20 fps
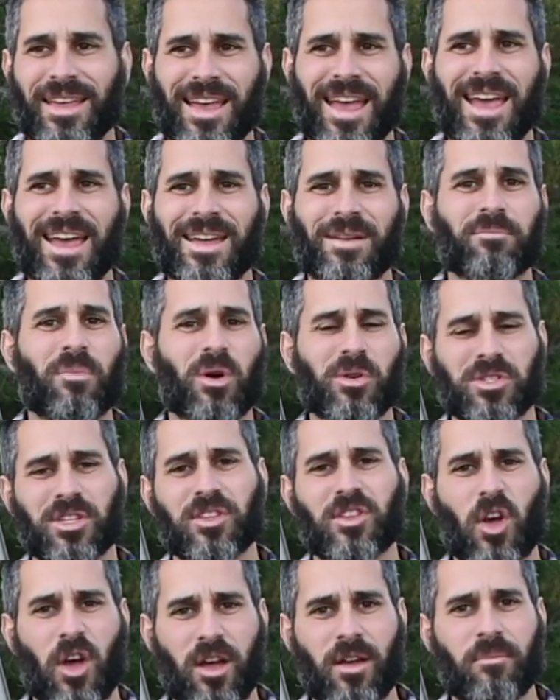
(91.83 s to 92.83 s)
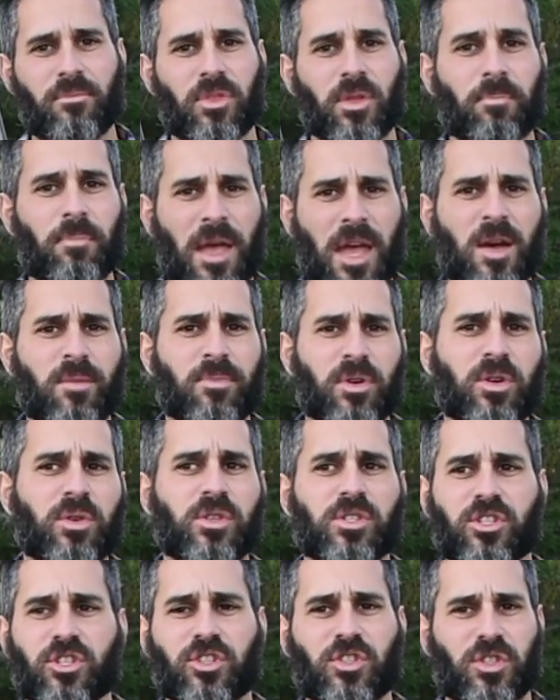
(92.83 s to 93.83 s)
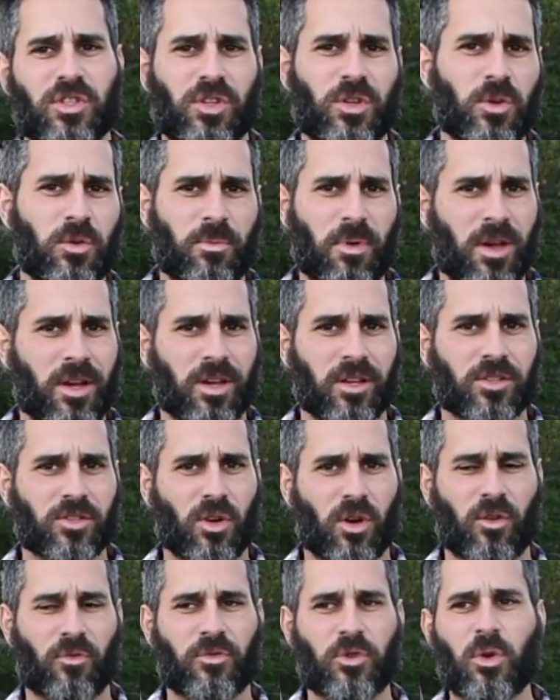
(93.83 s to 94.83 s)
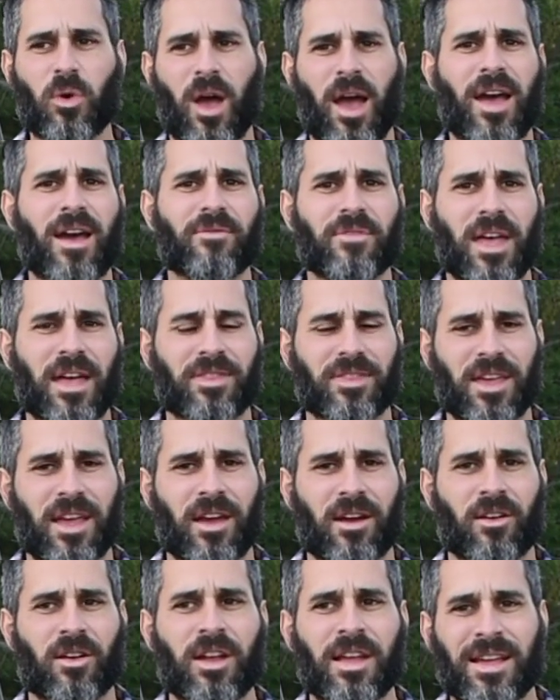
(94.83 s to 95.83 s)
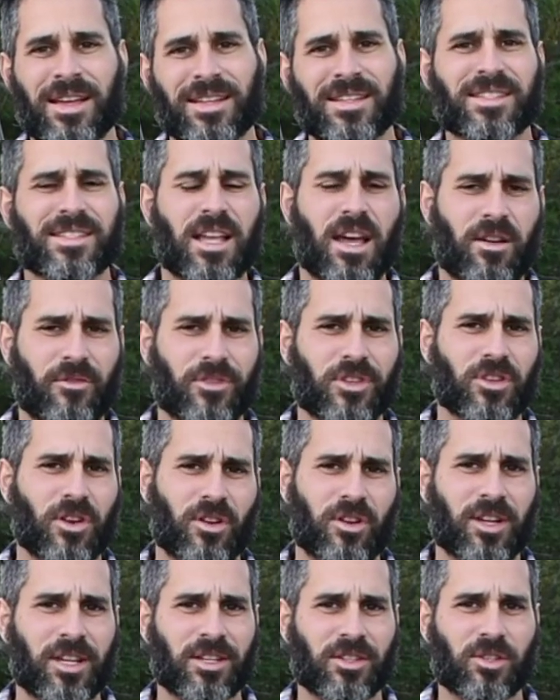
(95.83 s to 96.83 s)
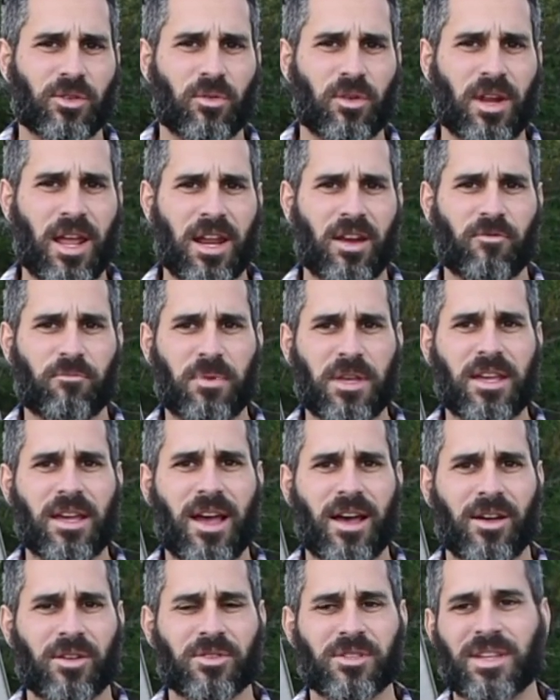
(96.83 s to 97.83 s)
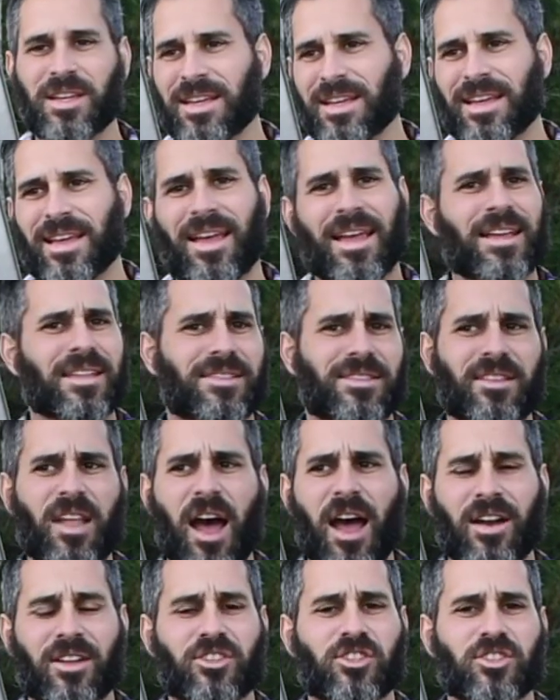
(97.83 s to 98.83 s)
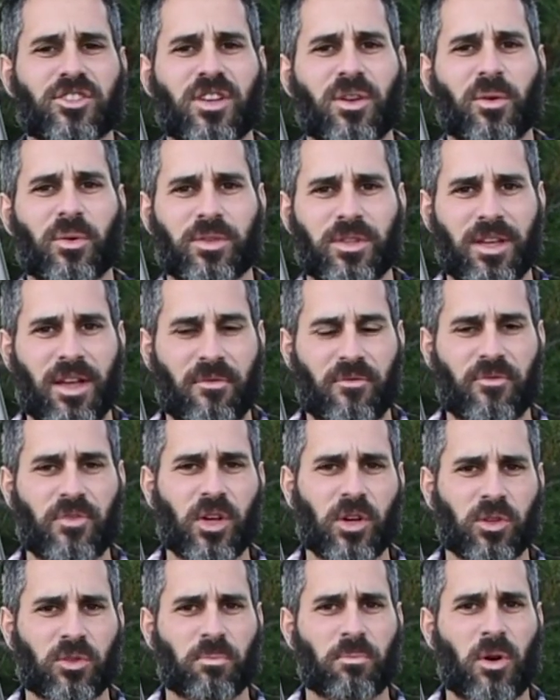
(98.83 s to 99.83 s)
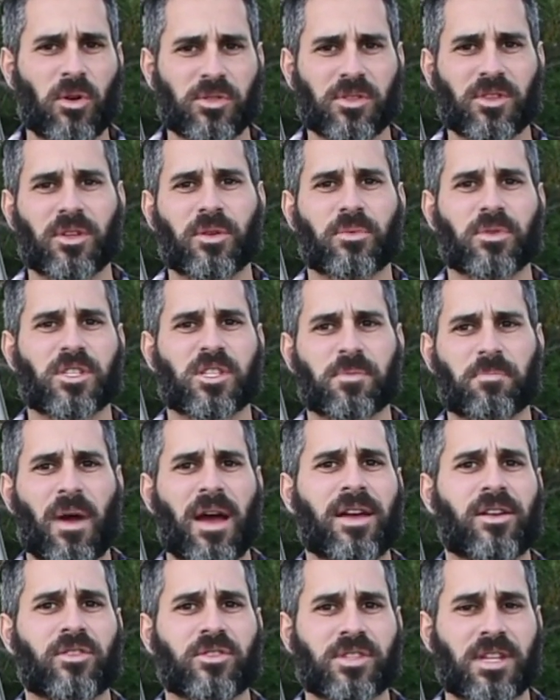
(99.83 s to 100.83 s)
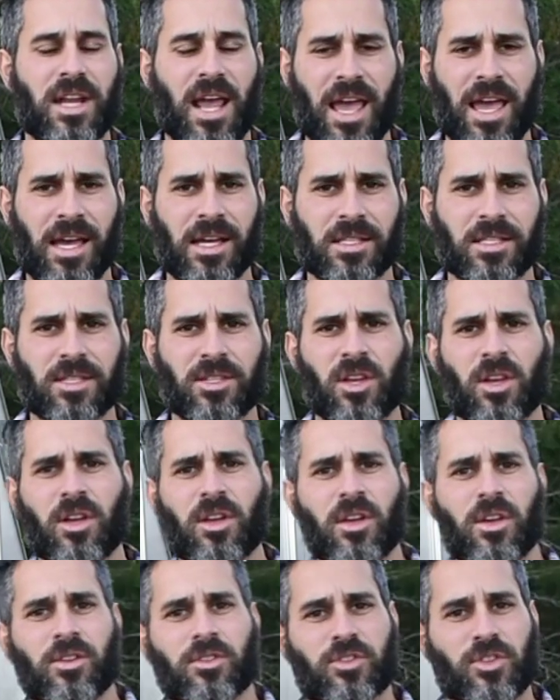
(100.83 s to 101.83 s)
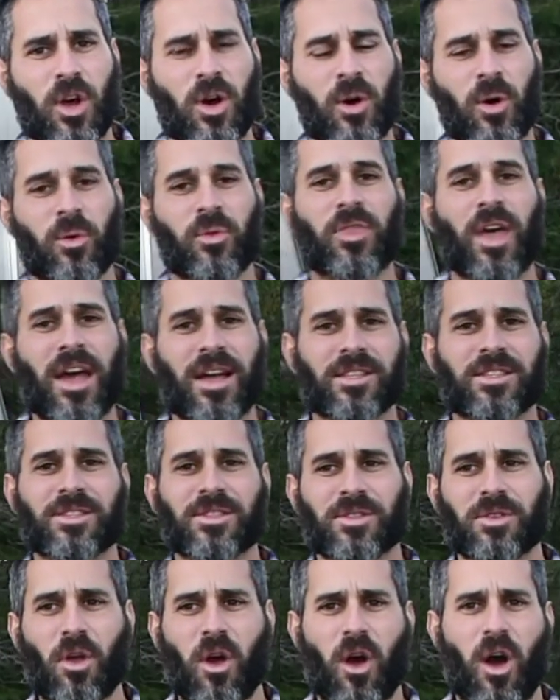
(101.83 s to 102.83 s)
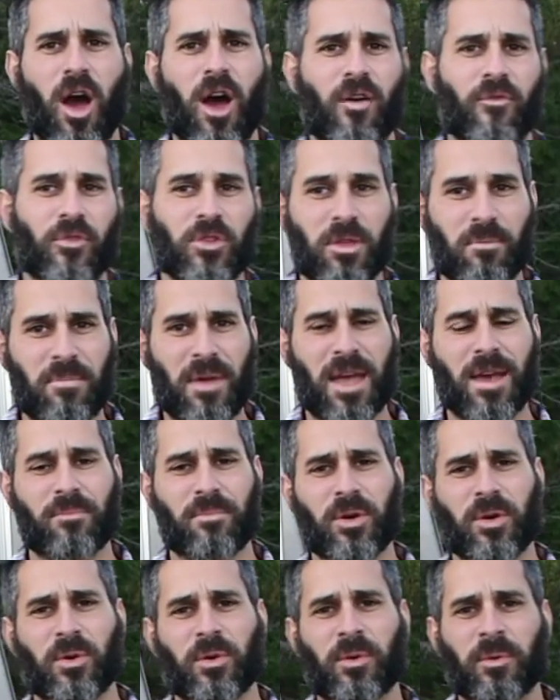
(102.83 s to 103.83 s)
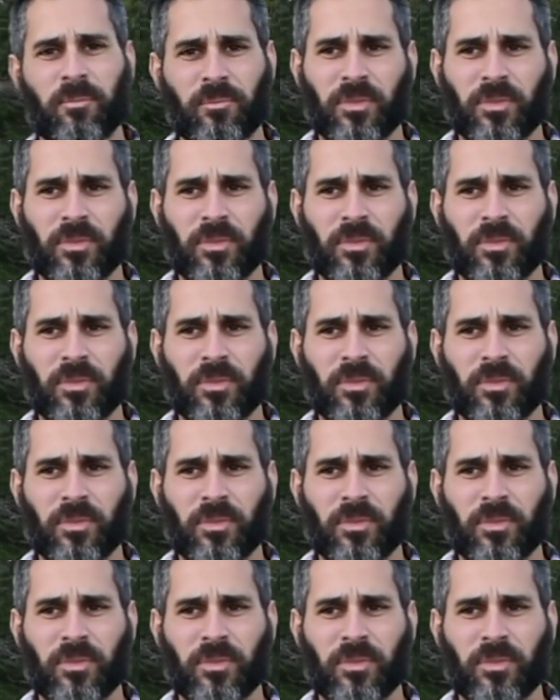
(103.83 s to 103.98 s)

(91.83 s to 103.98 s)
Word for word: And most of the time, the bamboo is just too big. So if you have that there, instead of it turning into a native bee house, it's not. It's just going to get filled mostly with spiders and ants. So that's uh, for the bamboo.